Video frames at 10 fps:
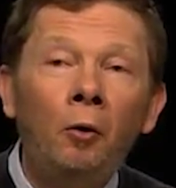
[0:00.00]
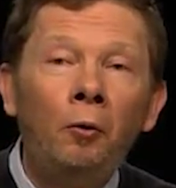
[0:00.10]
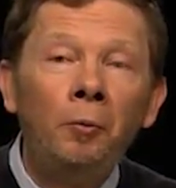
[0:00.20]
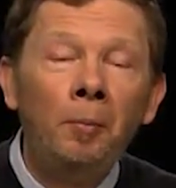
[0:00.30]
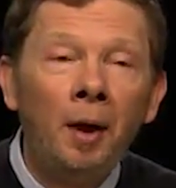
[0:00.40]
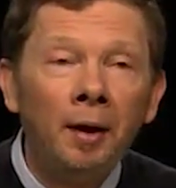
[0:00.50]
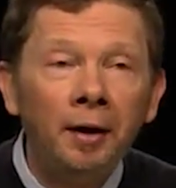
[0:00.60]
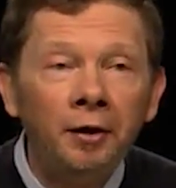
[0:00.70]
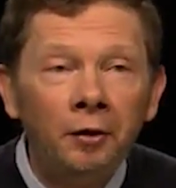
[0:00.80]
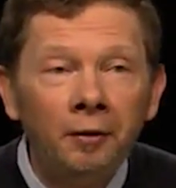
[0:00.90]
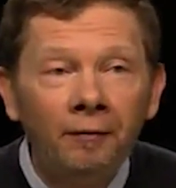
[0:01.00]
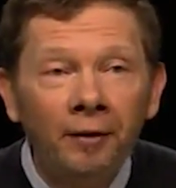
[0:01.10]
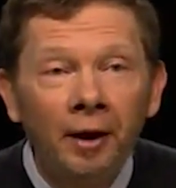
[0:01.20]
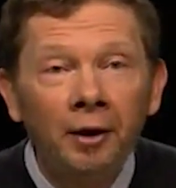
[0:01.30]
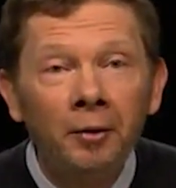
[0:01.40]
own mind you
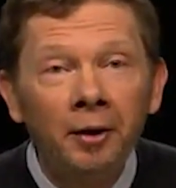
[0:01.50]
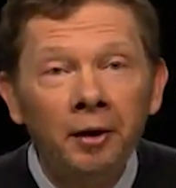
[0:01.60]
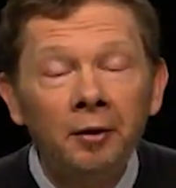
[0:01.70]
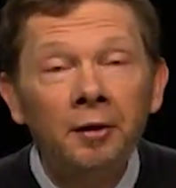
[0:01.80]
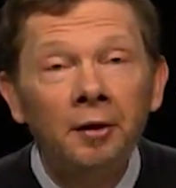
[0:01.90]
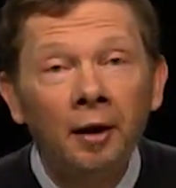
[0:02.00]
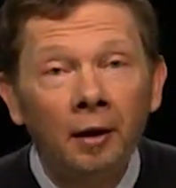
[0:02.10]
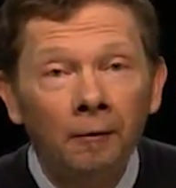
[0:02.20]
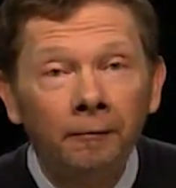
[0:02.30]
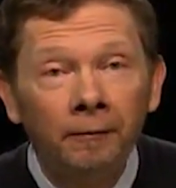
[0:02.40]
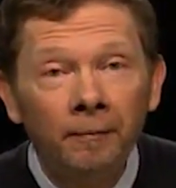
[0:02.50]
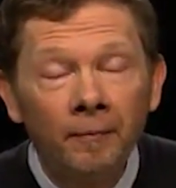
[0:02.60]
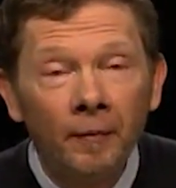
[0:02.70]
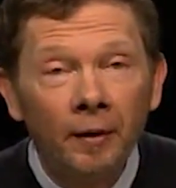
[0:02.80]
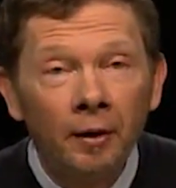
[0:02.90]
evaluate yourself.
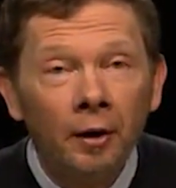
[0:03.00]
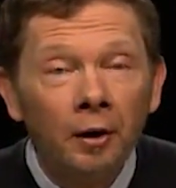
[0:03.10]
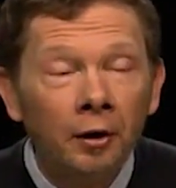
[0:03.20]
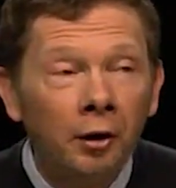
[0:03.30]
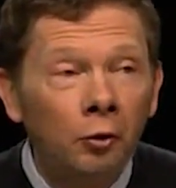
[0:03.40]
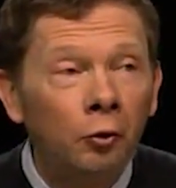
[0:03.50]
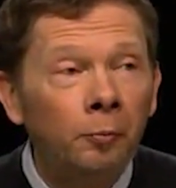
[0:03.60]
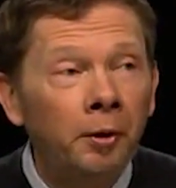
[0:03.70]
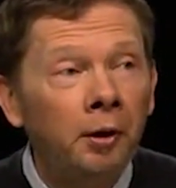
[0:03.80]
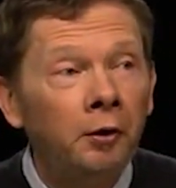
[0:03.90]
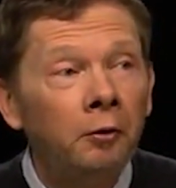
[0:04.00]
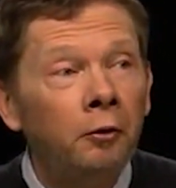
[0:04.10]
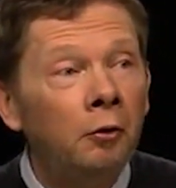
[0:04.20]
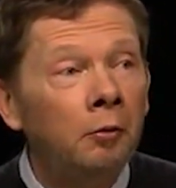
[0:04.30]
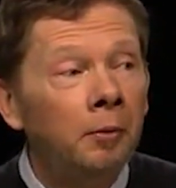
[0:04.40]
It could be to
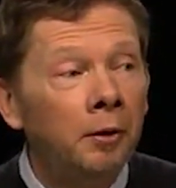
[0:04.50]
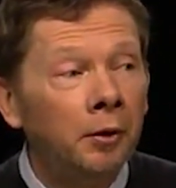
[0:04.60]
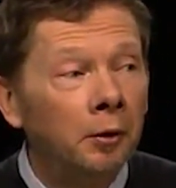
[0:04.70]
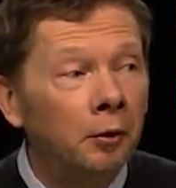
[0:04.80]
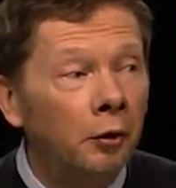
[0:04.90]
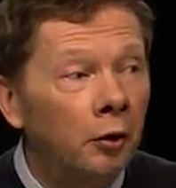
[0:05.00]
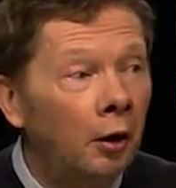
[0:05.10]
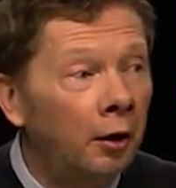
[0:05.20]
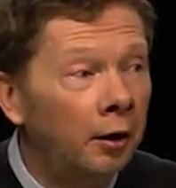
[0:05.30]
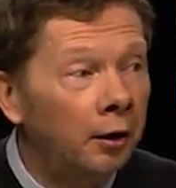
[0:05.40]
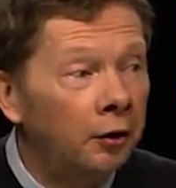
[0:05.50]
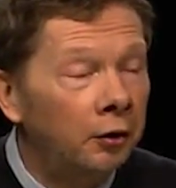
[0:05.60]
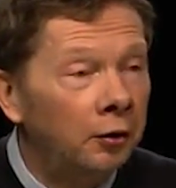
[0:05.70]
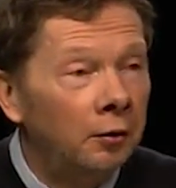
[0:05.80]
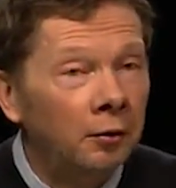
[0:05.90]
do with
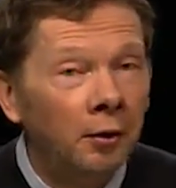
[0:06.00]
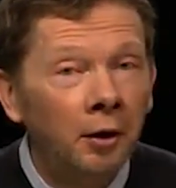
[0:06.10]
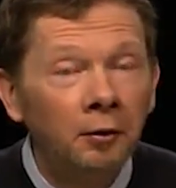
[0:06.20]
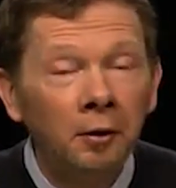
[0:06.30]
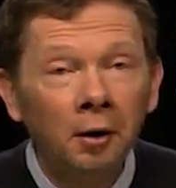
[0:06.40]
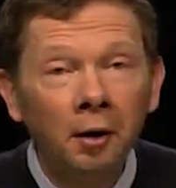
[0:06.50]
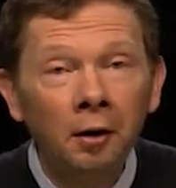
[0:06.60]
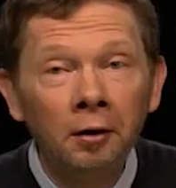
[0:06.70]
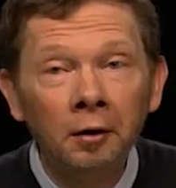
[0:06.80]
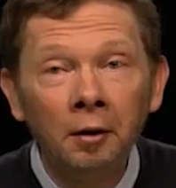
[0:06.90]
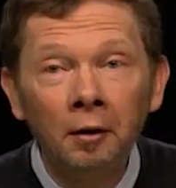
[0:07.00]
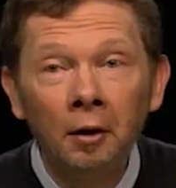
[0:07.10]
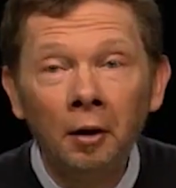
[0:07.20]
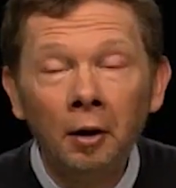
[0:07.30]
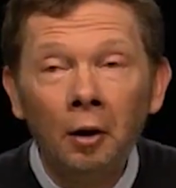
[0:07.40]
knowledge, education,
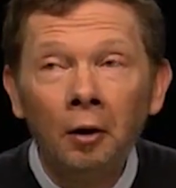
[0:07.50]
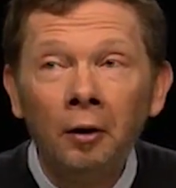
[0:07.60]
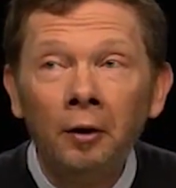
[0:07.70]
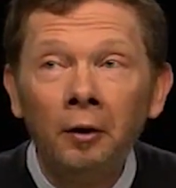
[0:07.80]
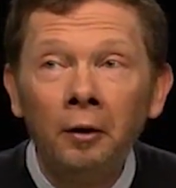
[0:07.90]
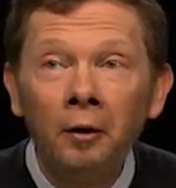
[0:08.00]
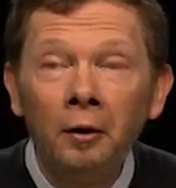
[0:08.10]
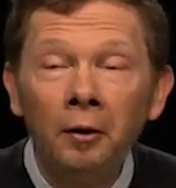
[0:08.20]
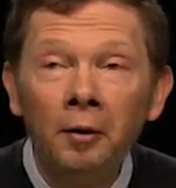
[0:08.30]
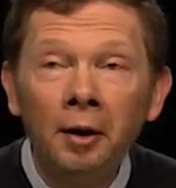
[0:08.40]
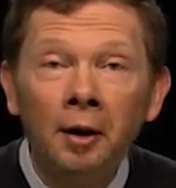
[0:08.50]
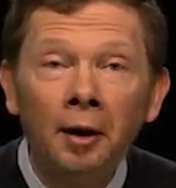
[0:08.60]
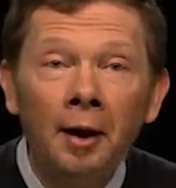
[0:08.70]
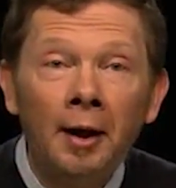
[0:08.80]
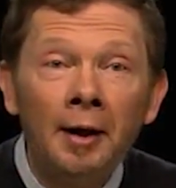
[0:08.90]
uh,
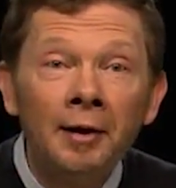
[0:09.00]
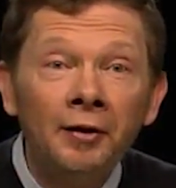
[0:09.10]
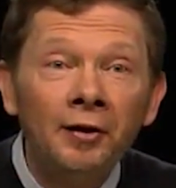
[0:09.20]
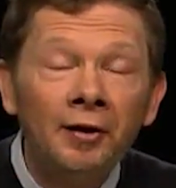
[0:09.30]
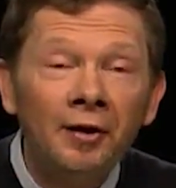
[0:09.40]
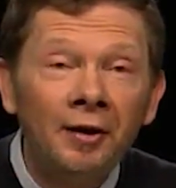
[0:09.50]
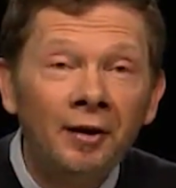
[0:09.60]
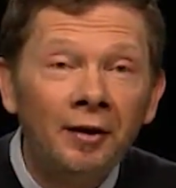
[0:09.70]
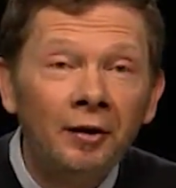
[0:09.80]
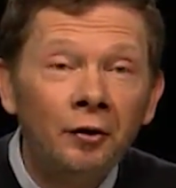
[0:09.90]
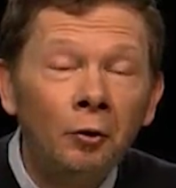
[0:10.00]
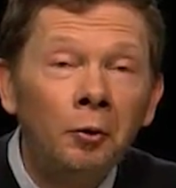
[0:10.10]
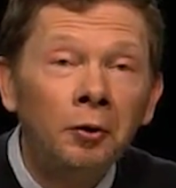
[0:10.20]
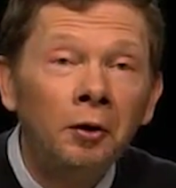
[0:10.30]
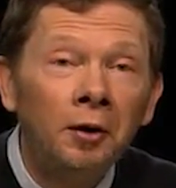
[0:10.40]
class,
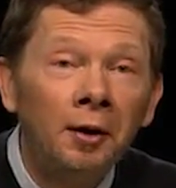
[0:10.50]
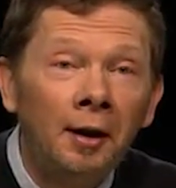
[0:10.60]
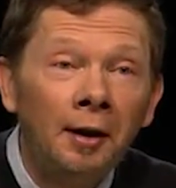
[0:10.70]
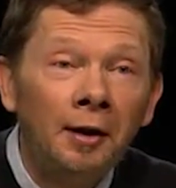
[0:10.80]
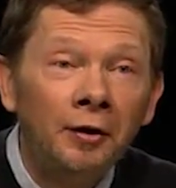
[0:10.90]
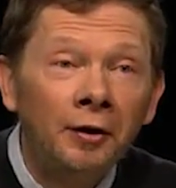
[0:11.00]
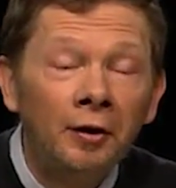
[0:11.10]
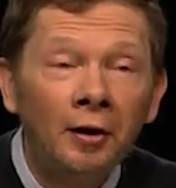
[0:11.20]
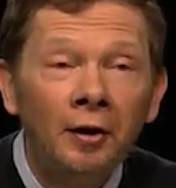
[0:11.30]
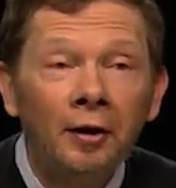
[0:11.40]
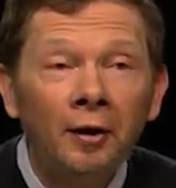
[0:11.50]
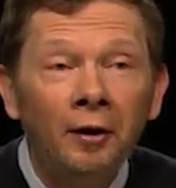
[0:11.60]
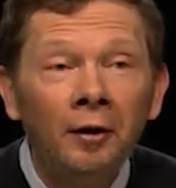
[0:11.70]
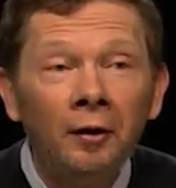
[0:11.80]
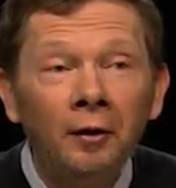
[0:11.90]
social class,
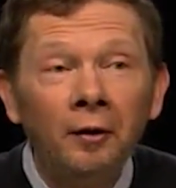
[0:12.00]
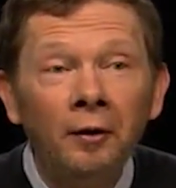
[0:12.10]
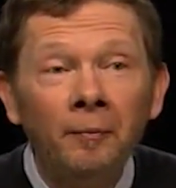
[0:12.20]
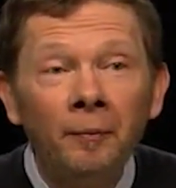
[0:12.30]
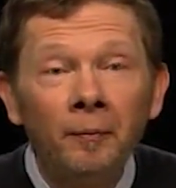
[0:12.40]
uh,